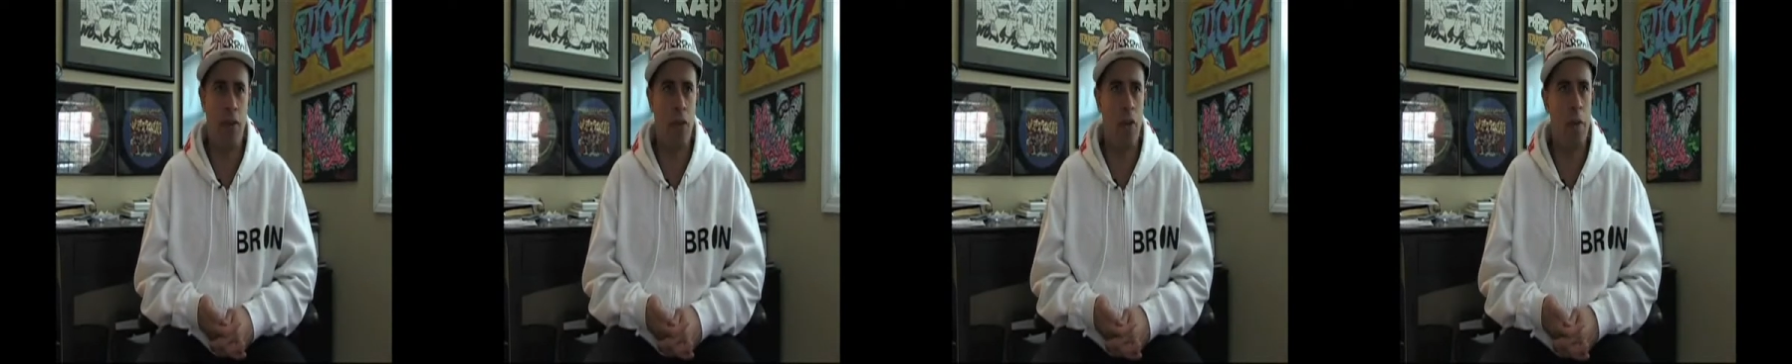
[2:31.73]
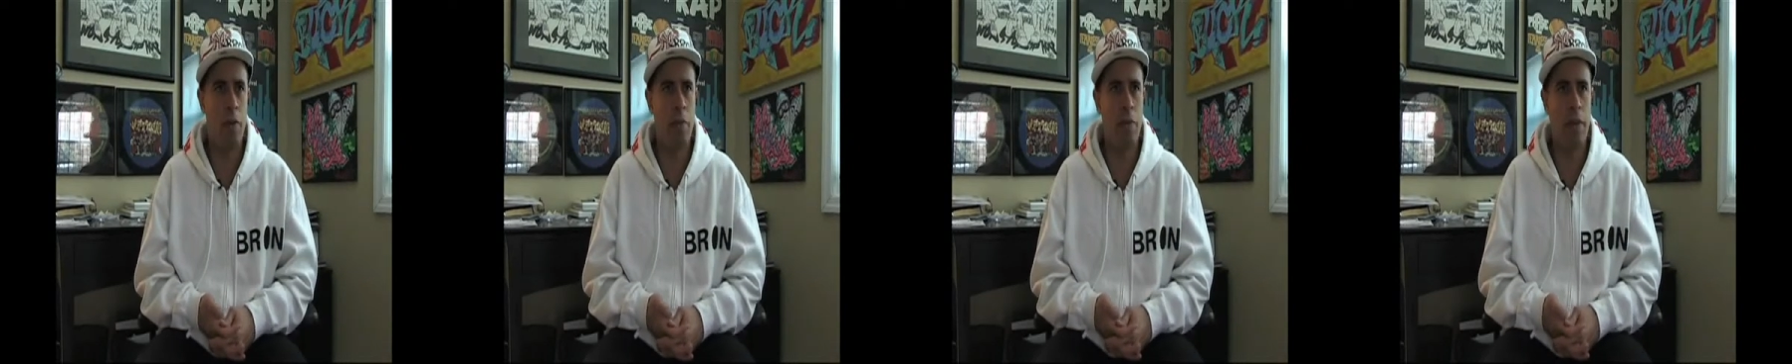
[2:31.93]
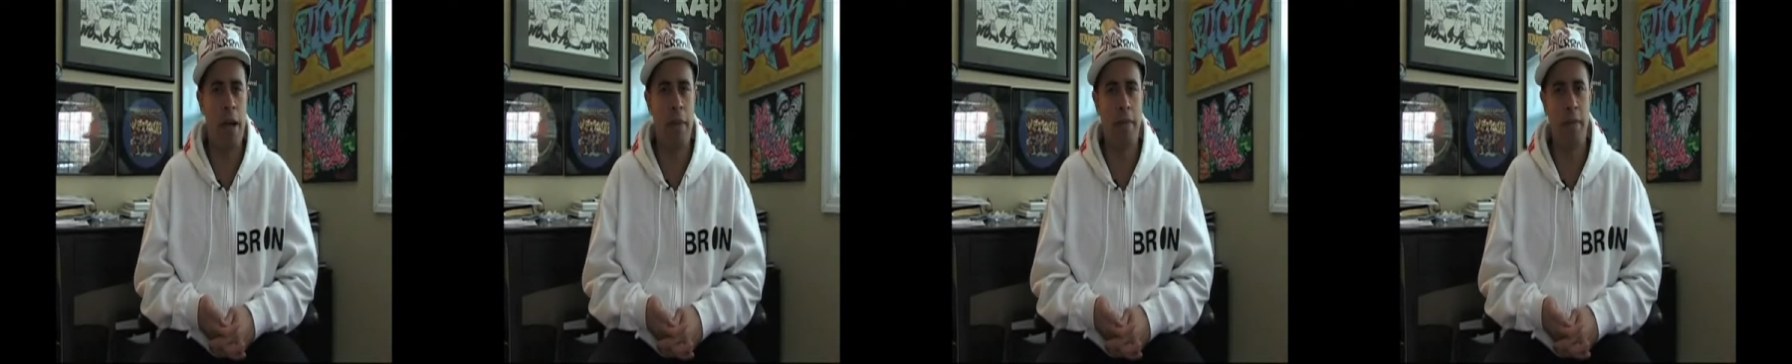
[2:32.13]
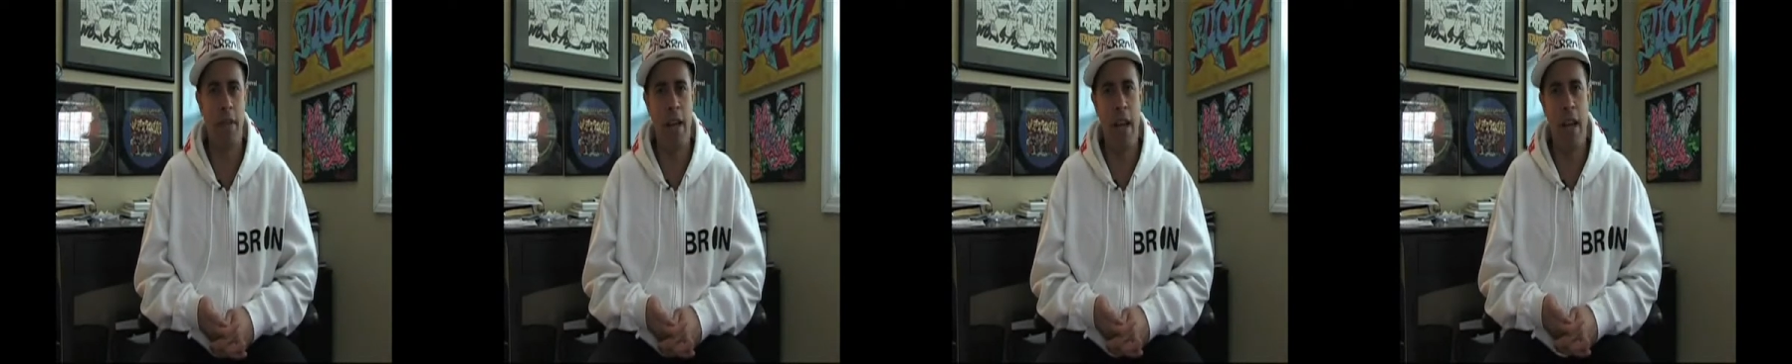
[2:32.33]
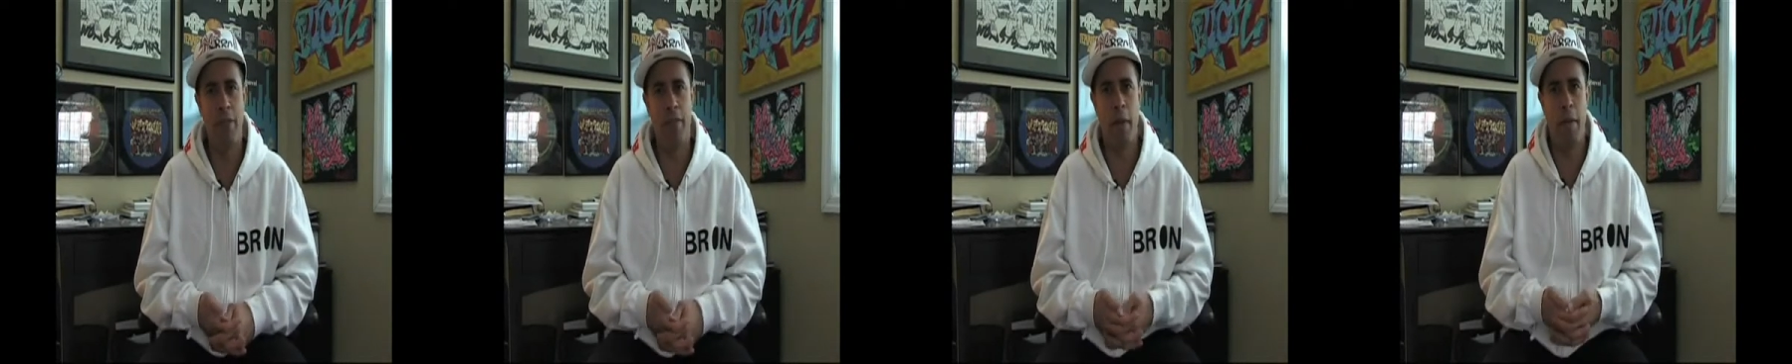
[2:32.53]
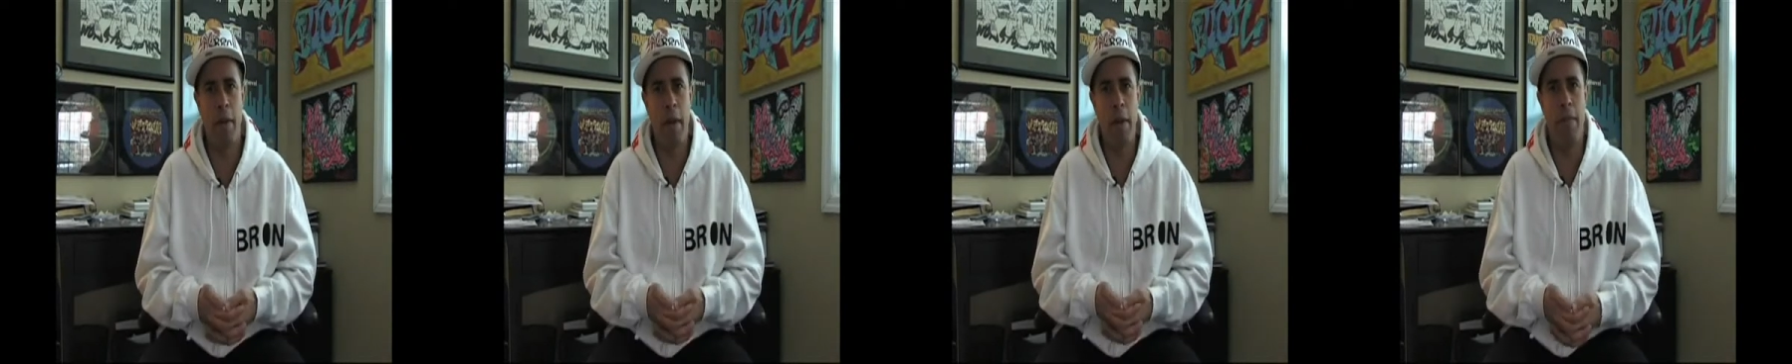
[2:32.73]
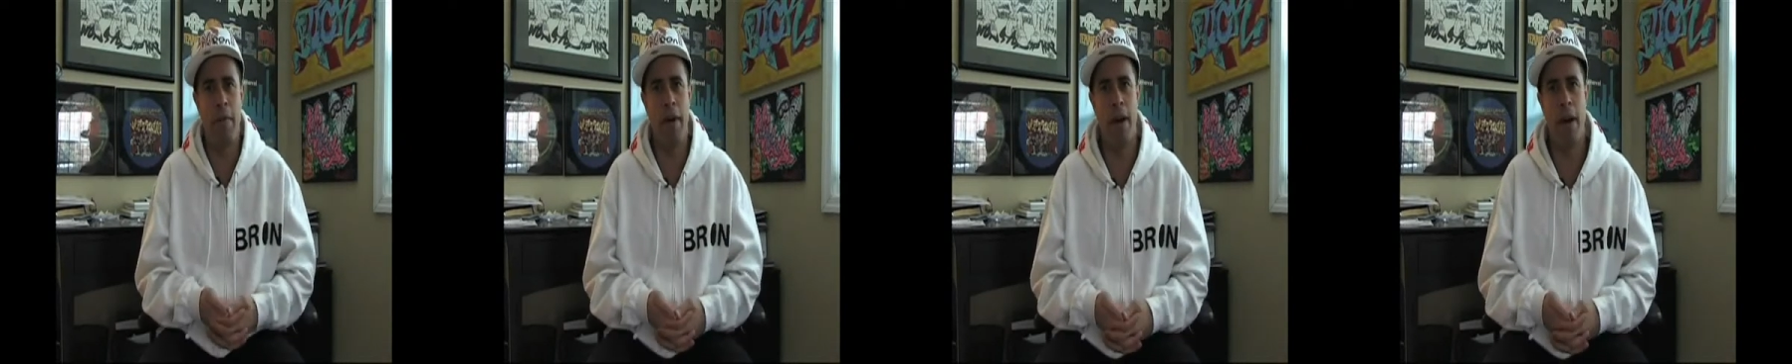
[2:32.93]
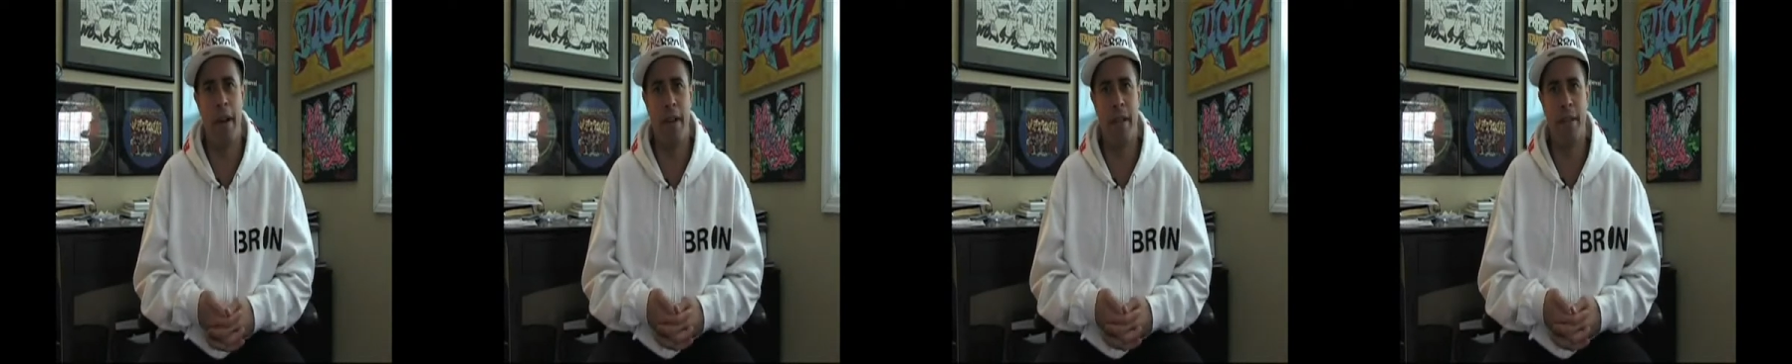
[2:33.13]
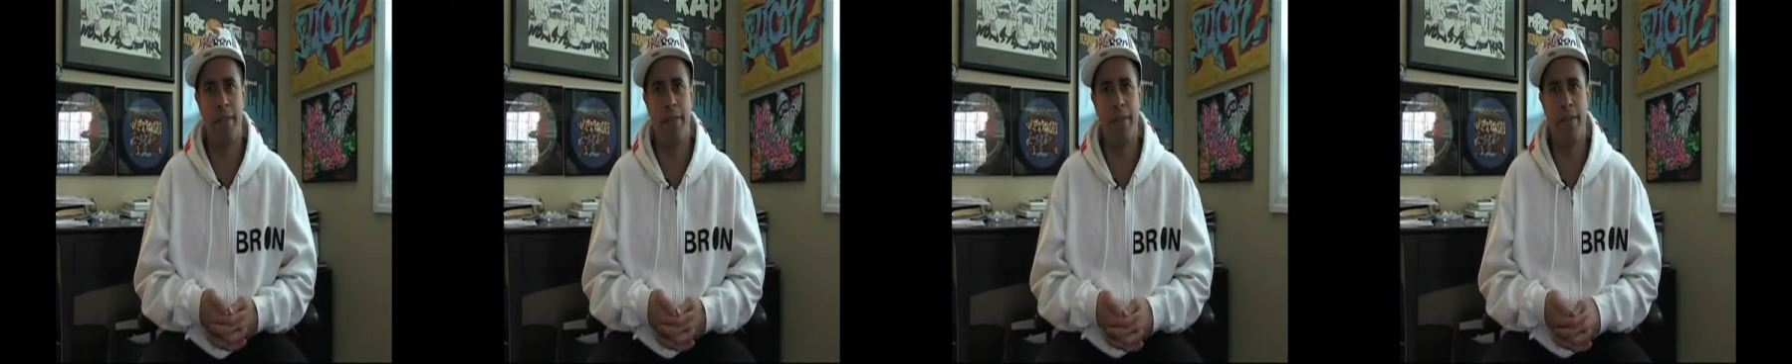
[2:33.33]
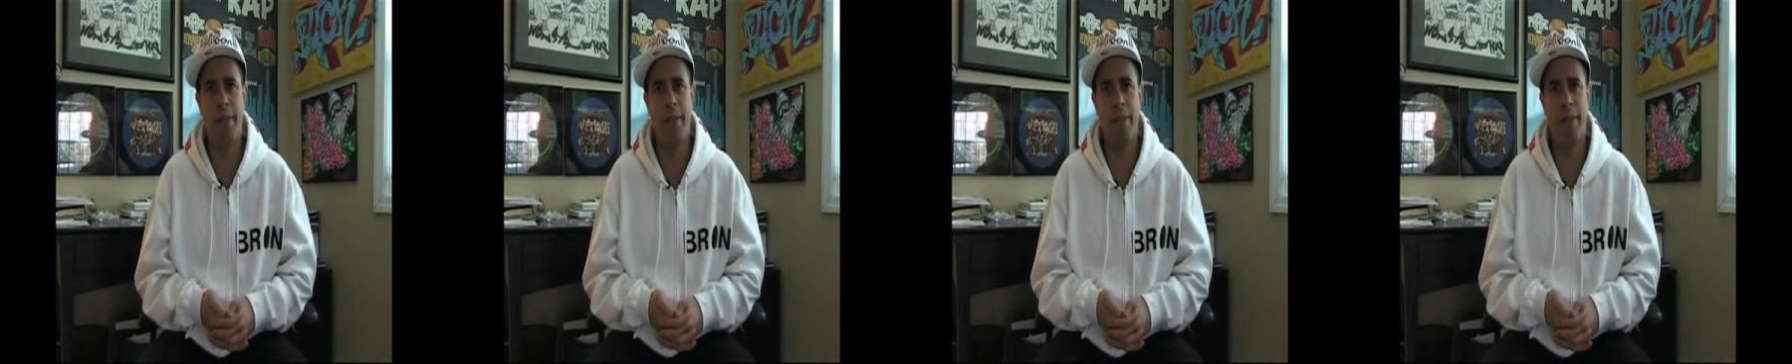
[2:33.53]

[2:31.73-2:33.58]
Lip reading: all props to Afrika Bambaataa.